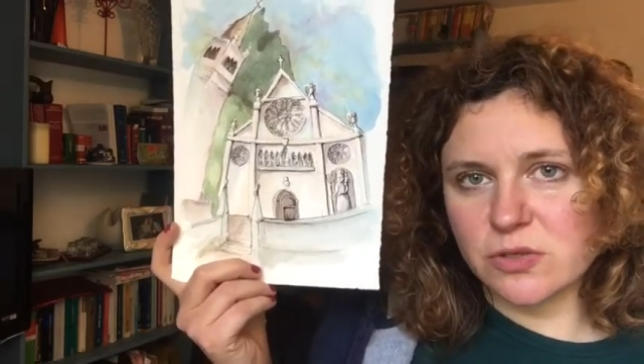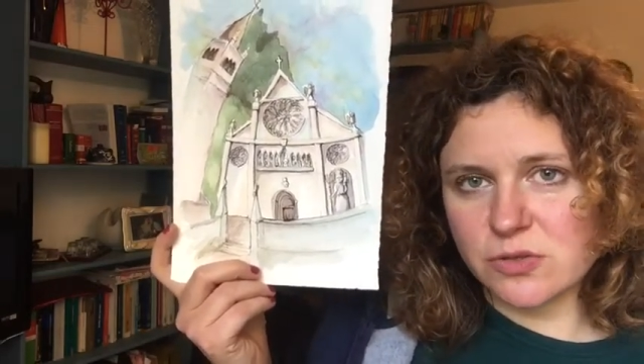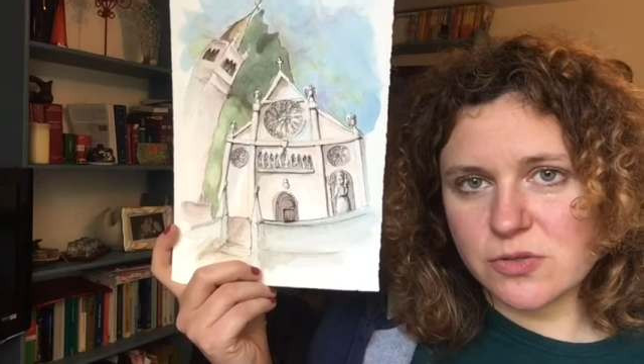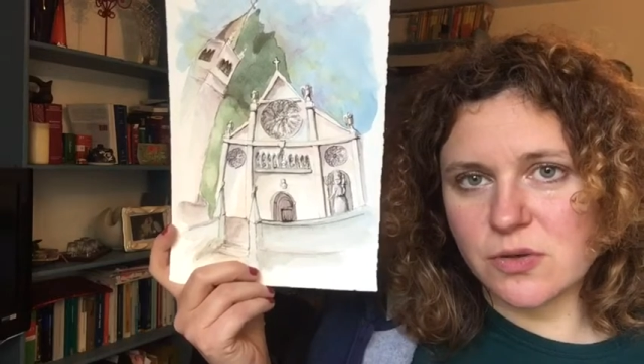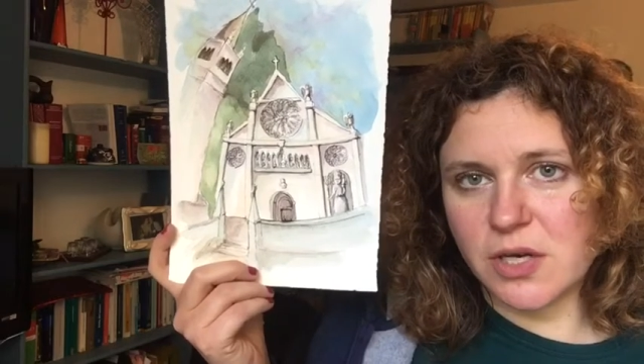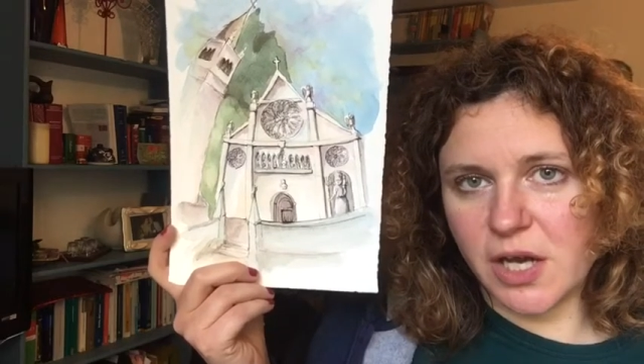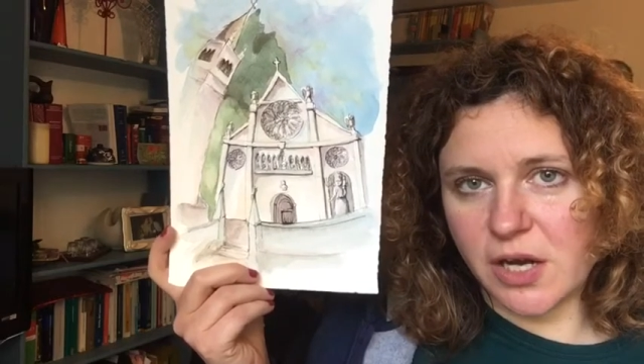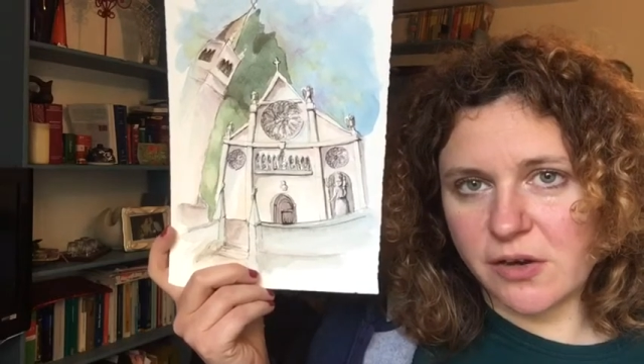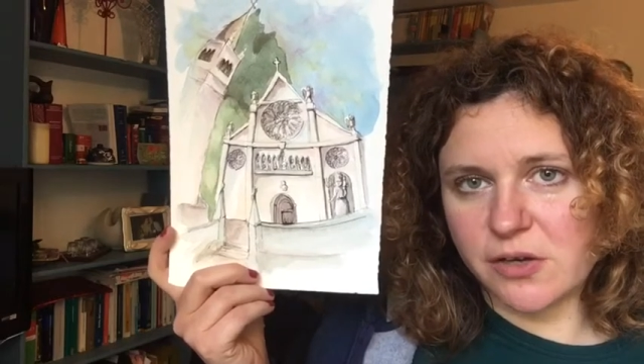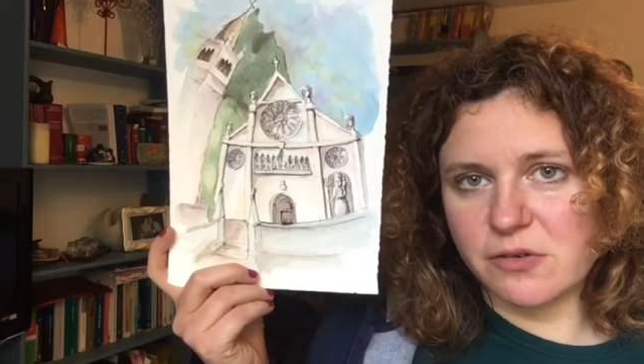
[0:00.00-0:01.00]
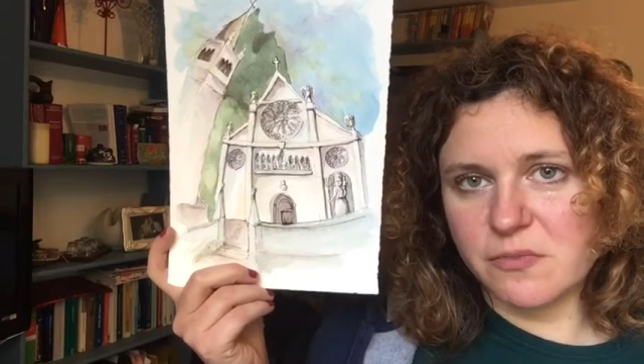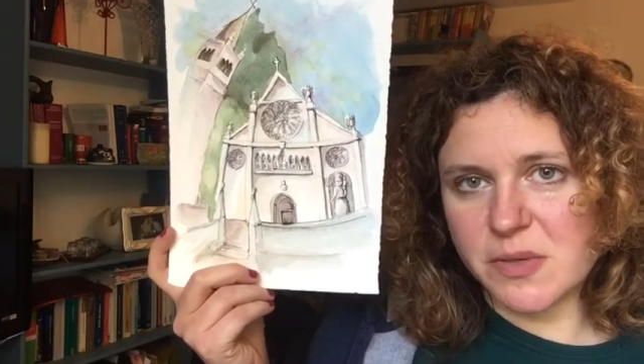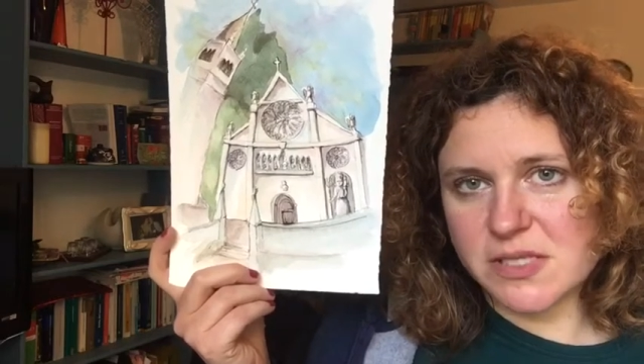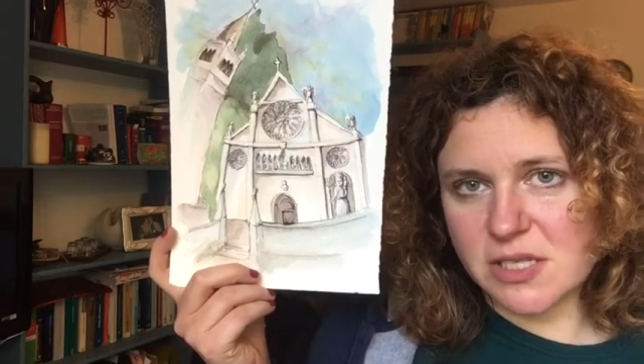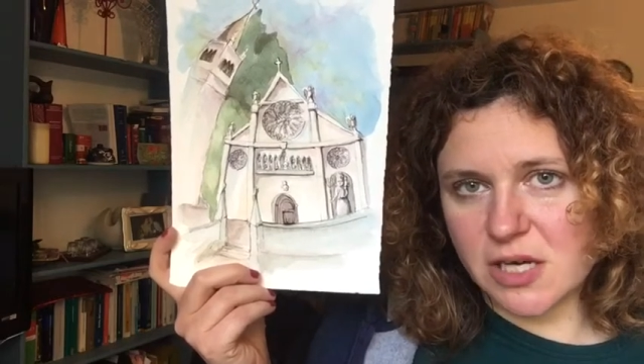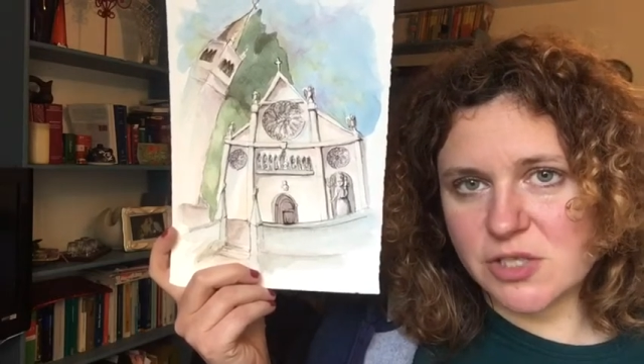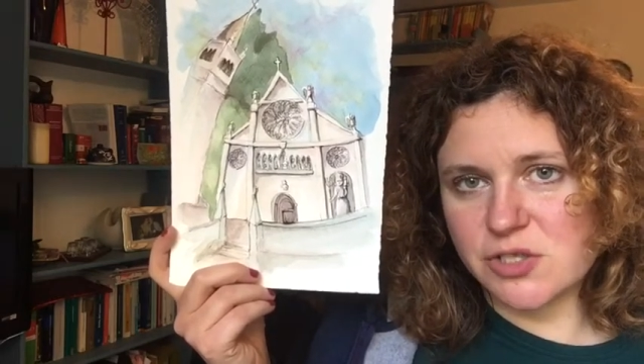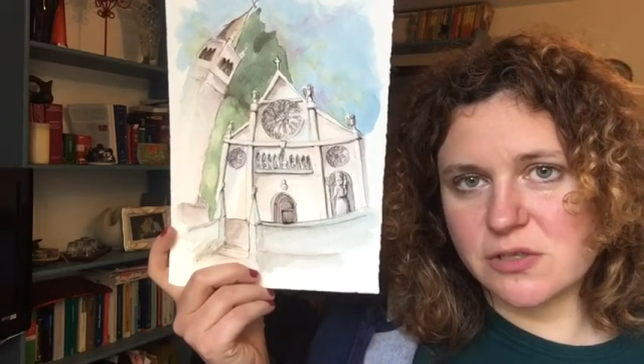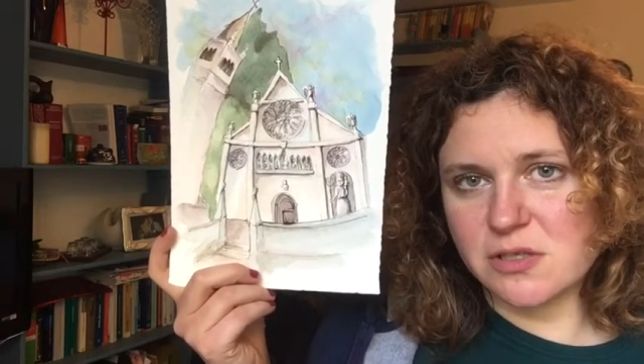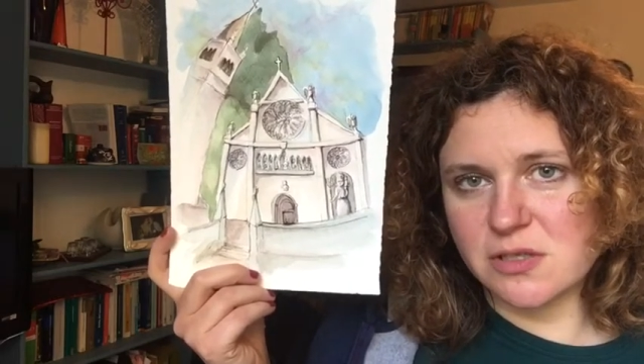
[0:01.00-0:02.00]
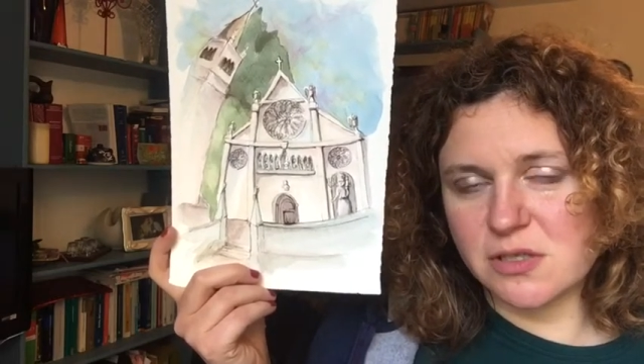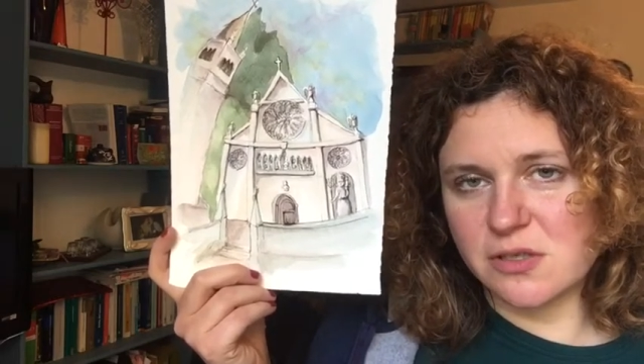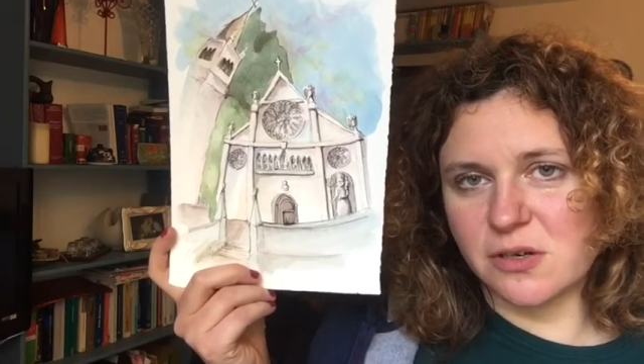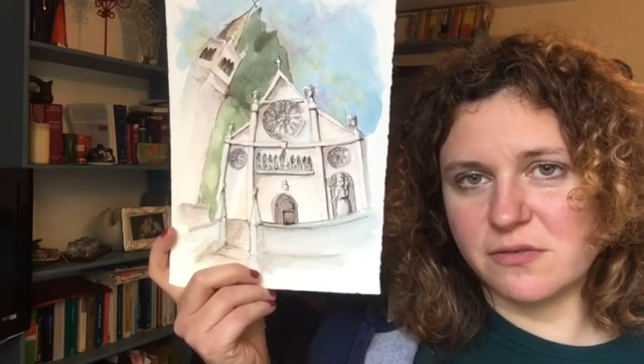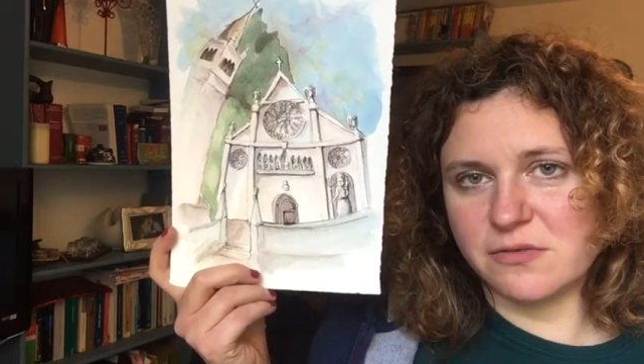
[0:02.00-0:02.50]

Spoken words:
also an area of passage of